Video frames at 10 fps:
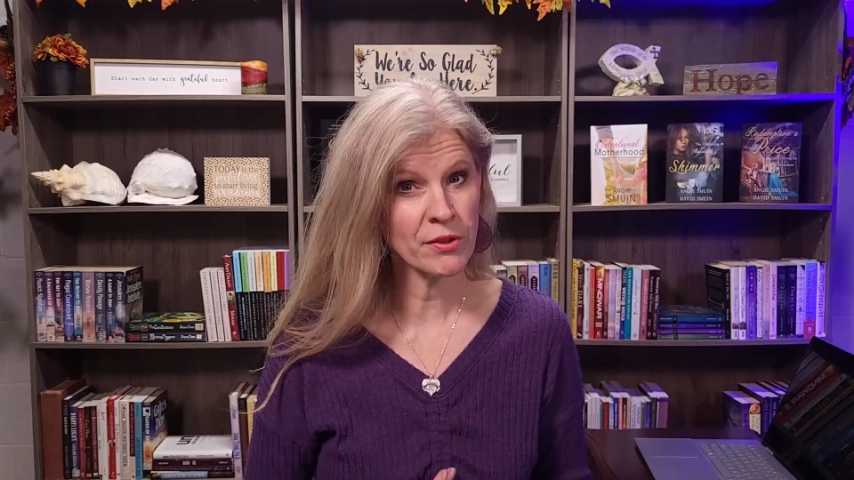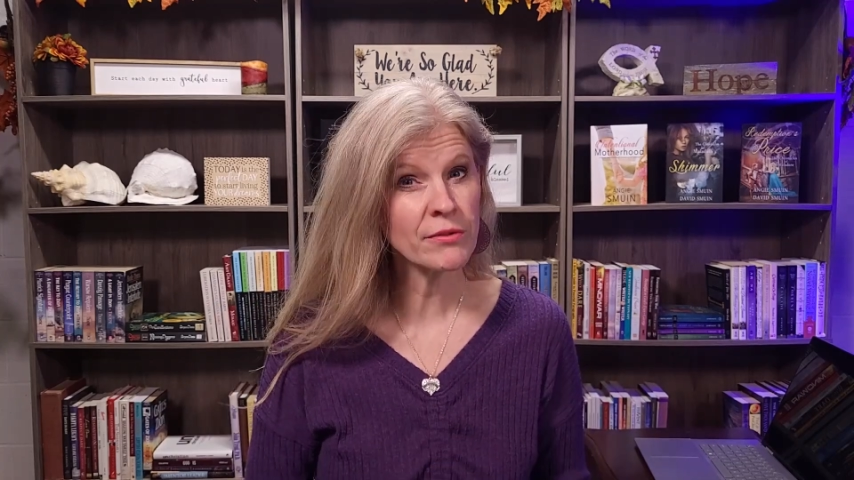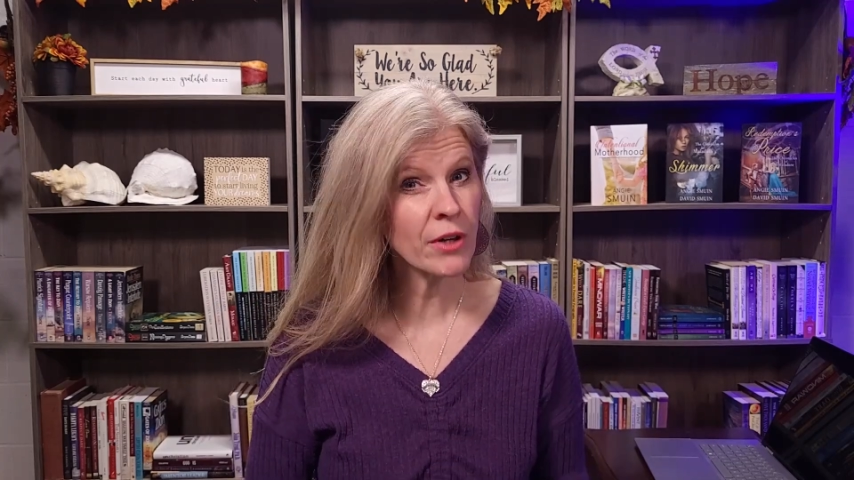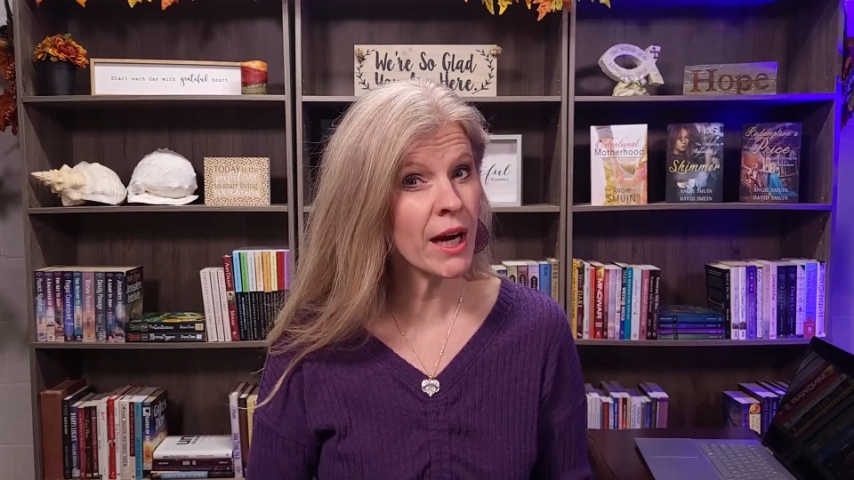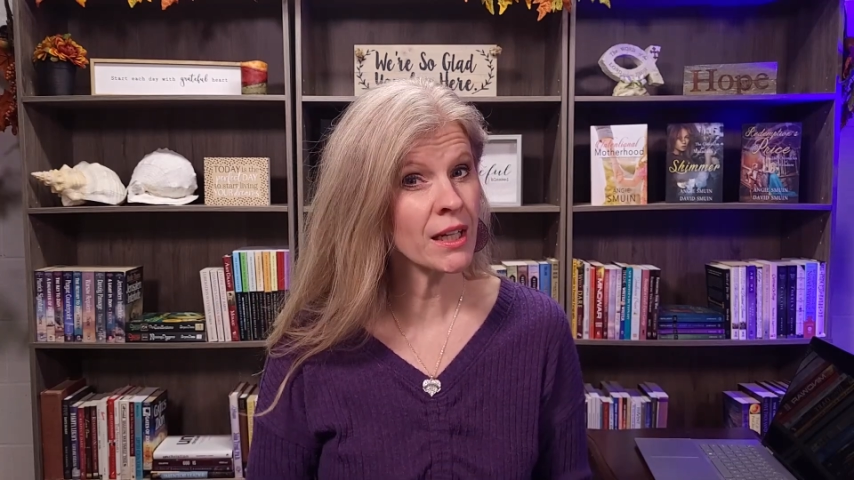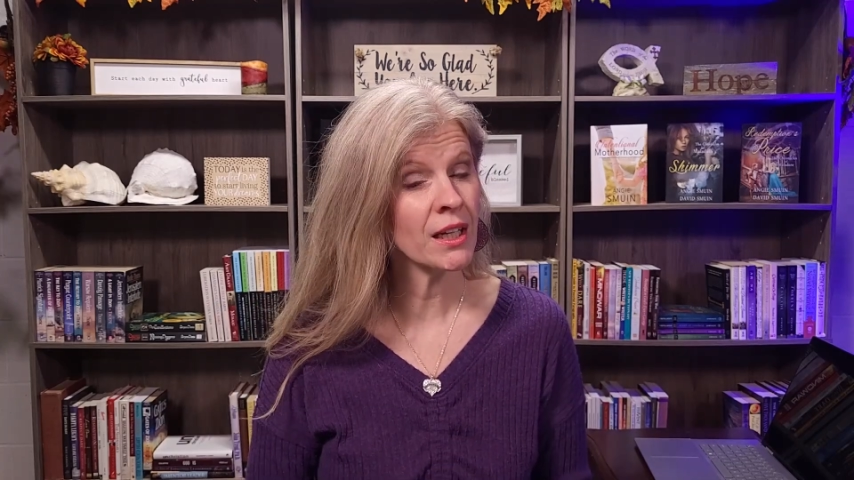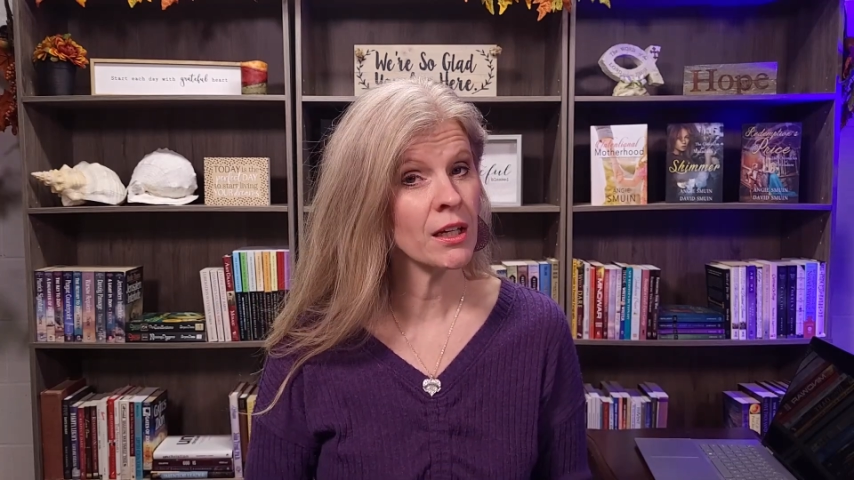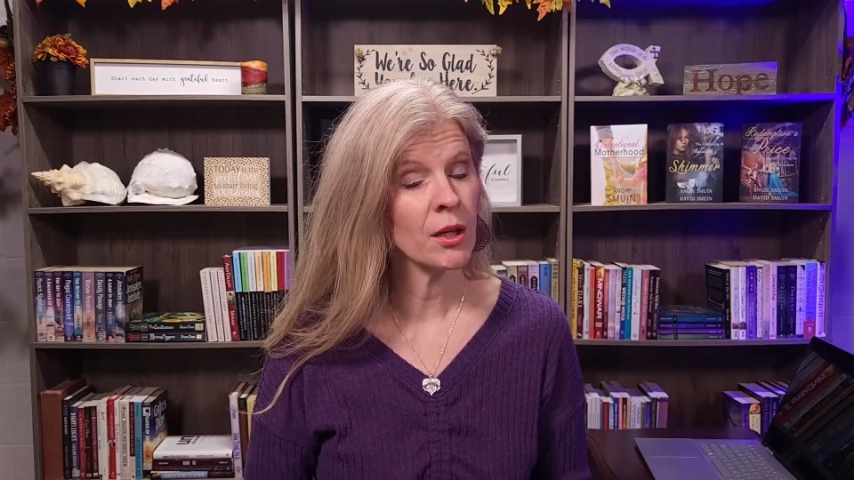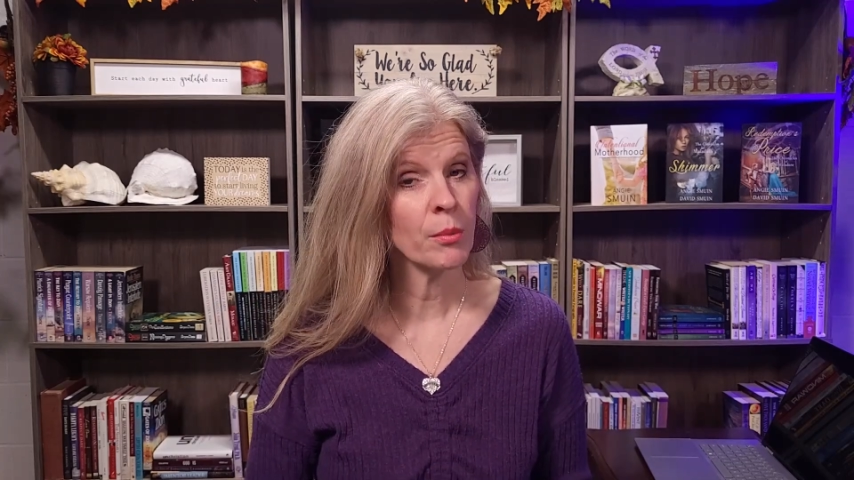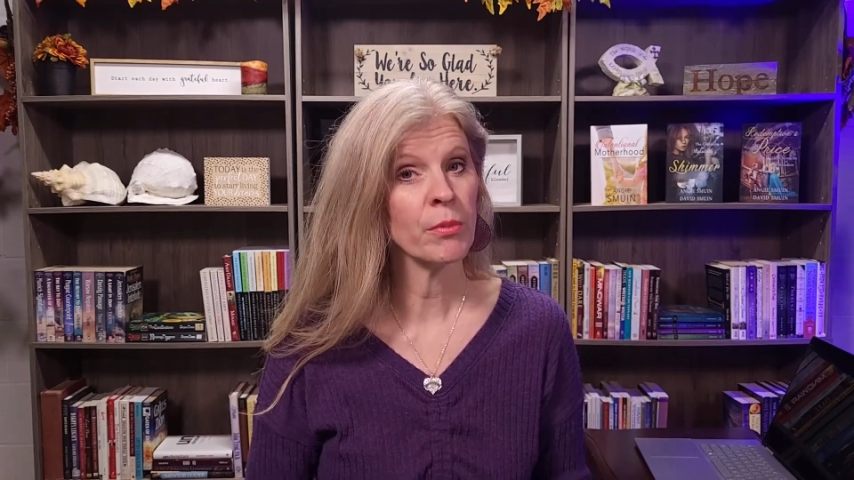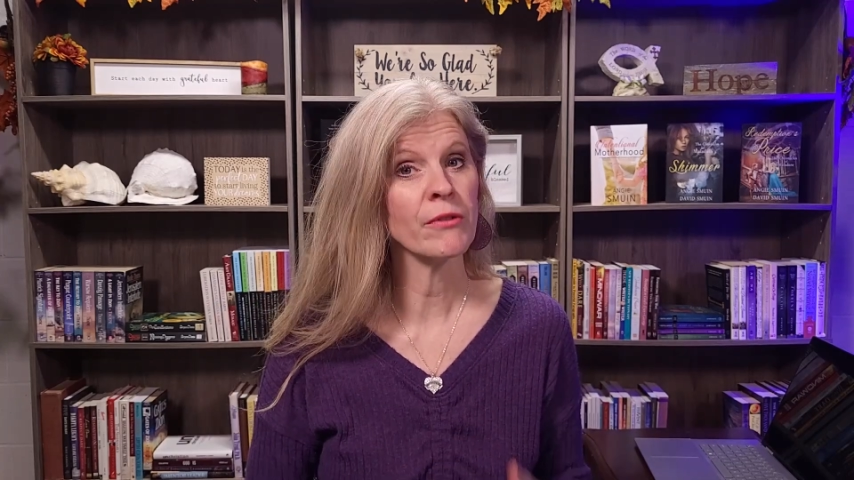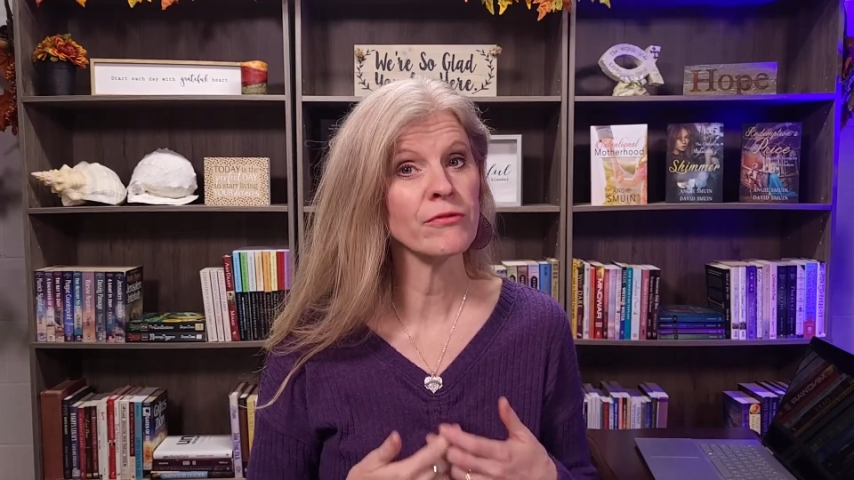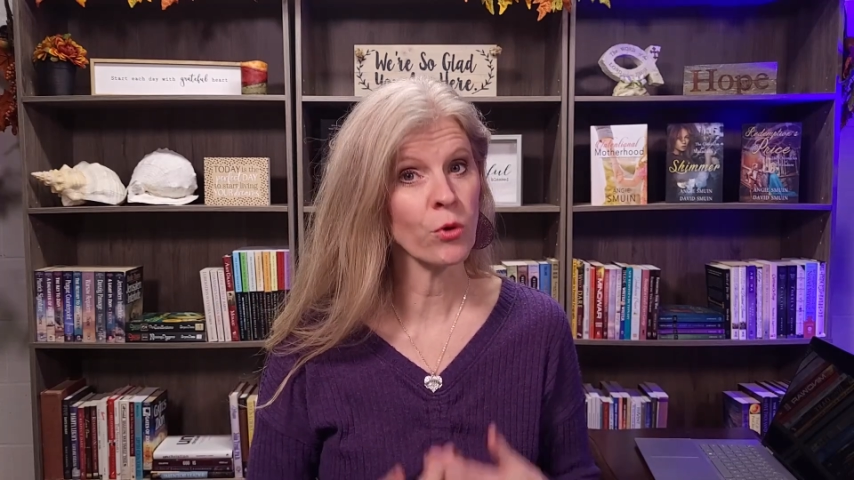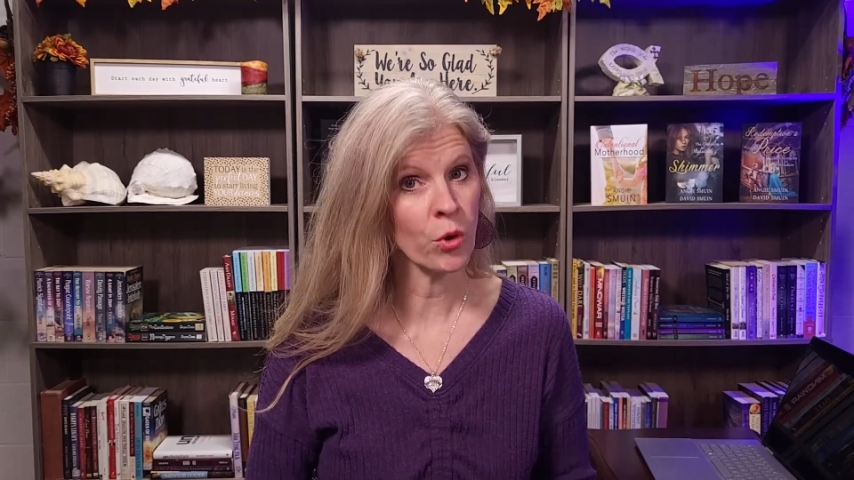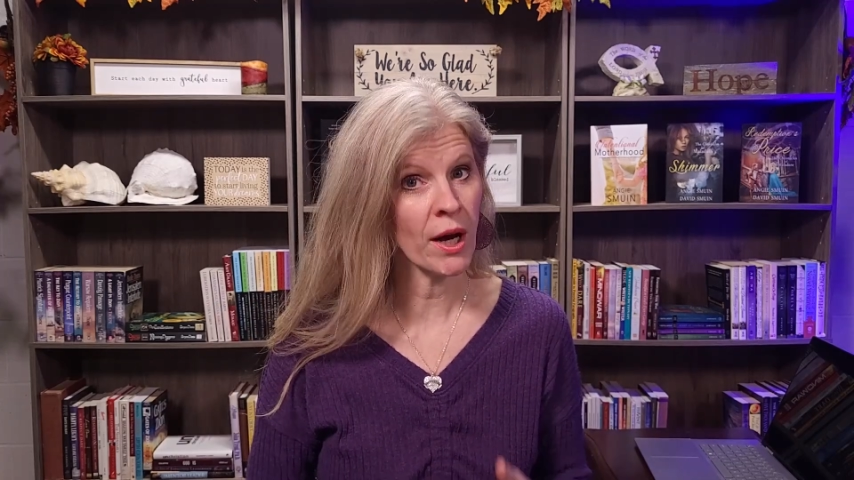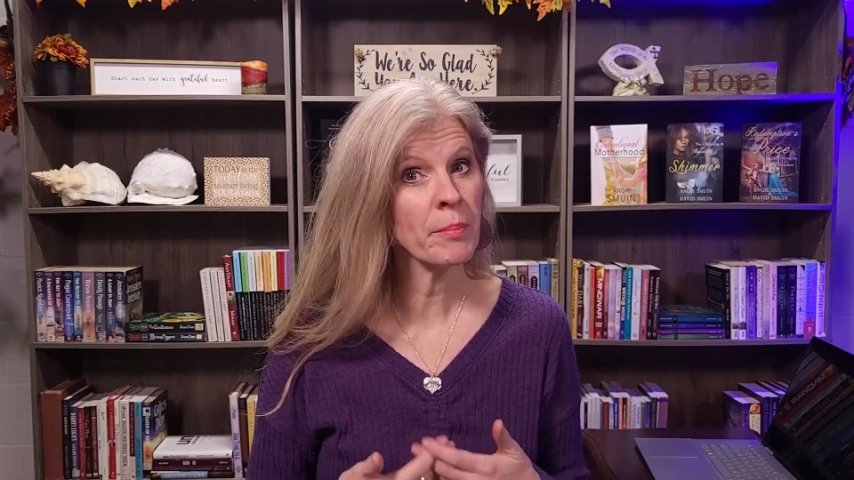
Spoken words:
of writing before I